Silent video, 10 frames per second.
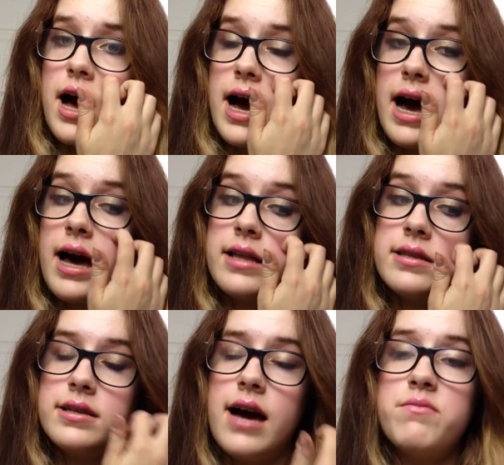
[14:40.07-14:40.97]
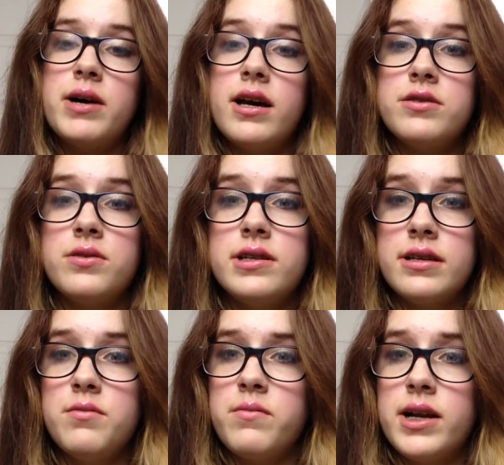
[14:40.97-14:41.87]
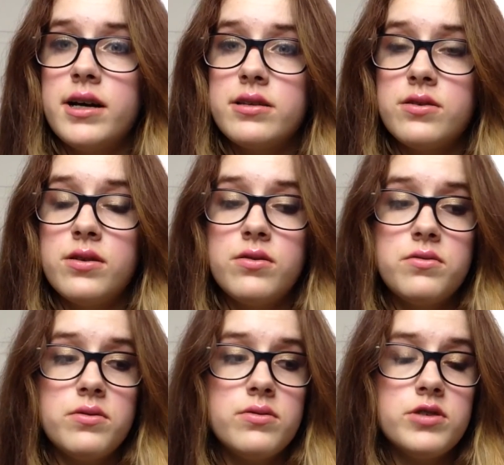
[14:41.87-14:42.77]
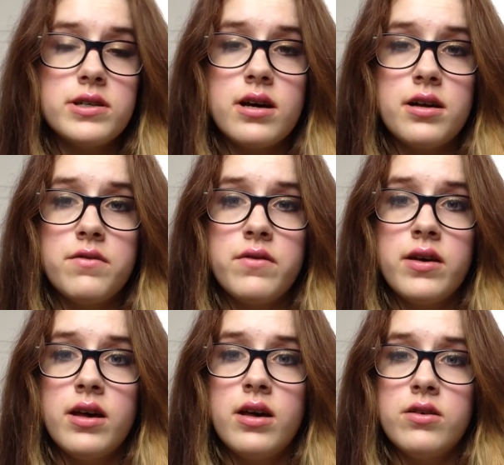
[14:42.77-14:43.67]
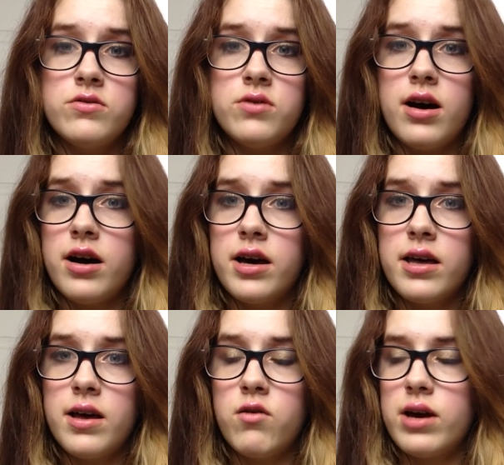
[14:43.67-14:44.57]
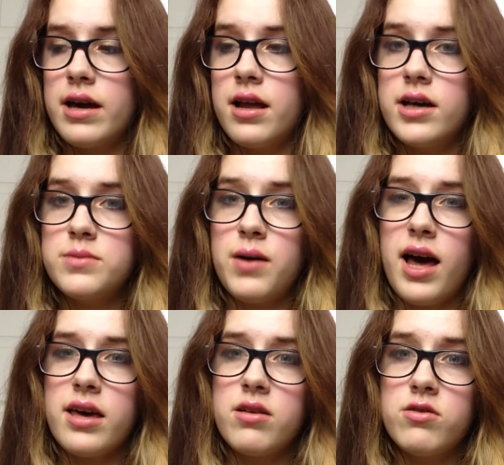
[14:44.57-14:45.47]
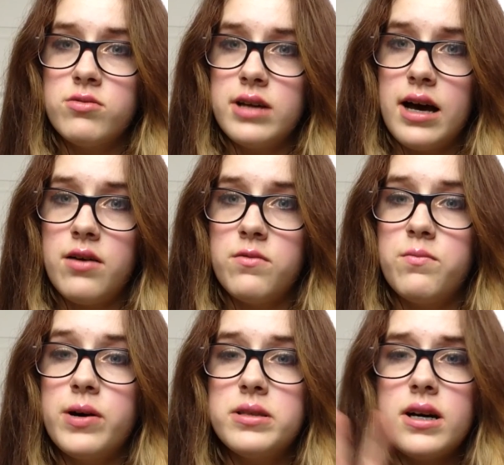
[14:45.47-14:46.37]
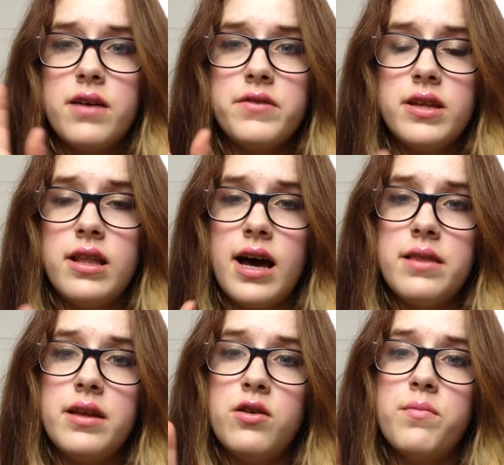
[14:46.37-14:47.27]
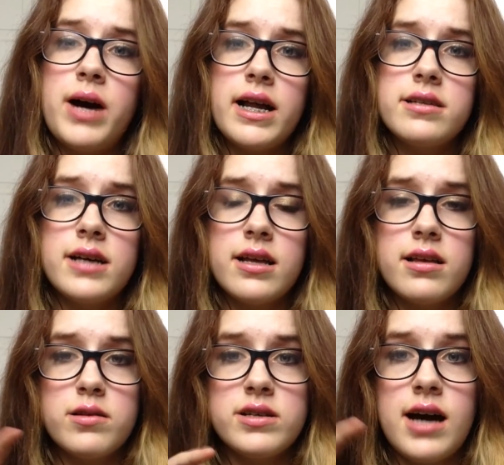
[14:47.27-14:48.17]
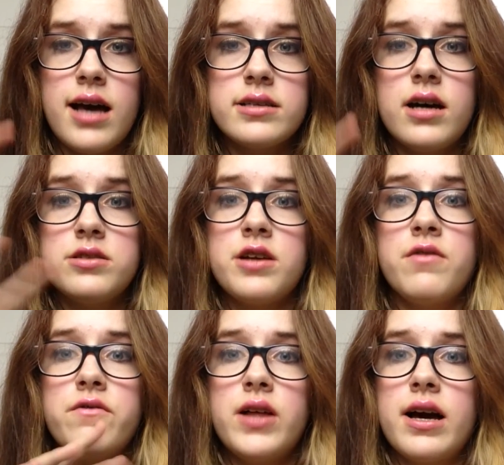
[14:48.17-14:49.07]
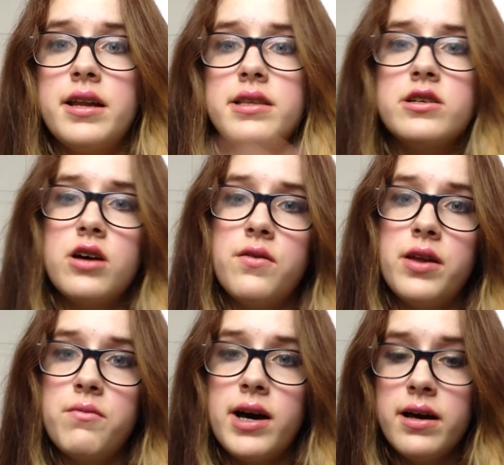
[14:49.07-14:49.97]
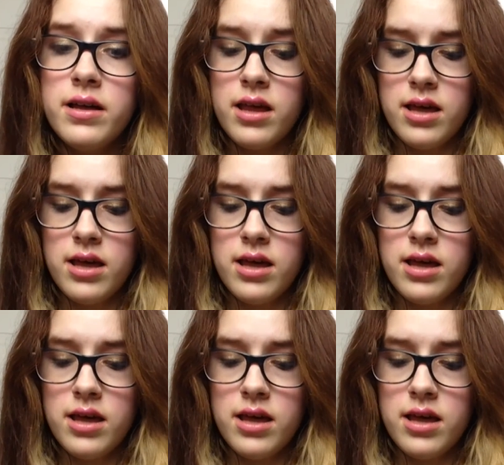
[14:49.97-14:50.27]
and have my light on and sleep with my light on, or just kind of try or get an ice pack and cool down. But other than that, they're not panic attacks. I don't feel like I need to go anywhere.